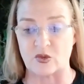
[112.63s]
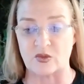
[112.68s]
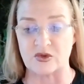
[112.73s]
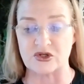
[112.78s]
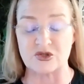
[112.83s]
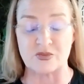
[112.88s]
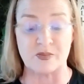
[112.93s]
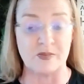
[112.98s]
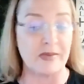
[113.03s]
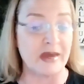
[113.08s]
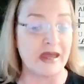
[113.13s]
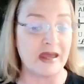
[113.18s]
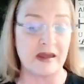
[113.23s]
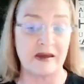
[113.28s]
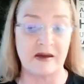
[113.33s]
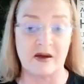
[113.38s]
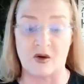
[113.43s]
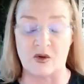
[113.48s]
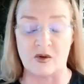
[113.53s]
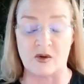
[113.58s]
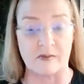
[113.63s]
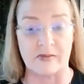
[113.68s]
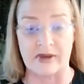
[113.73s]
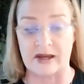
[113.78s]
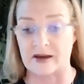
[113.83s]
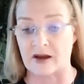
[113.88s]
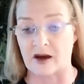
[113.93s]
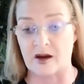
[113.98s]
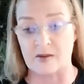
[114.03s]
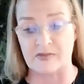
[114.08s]
which may or
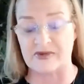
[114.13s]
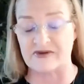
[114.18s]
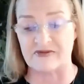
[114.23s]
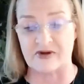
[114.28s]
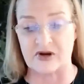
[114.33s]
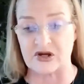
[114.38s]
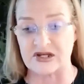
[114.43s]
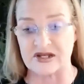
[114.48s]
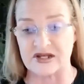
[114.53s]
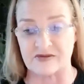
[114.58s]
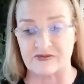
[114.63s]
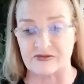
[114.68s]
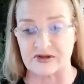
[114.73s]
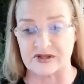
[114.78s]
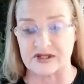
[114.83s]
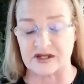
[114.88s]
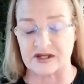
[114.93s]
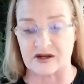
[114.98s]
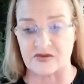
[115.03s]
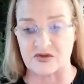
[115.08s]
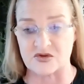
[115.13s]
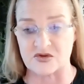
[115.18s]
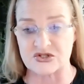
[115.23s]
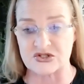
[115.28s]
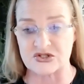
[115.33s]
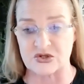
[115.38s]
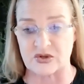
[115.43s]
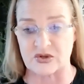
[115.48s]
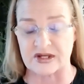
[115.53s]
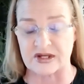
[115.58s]
may not be very different than other
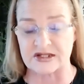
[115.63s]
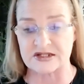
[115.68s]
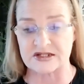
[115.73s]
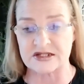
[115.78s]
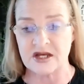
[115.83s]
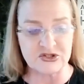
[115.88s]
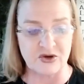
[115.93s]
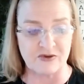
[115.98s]
students.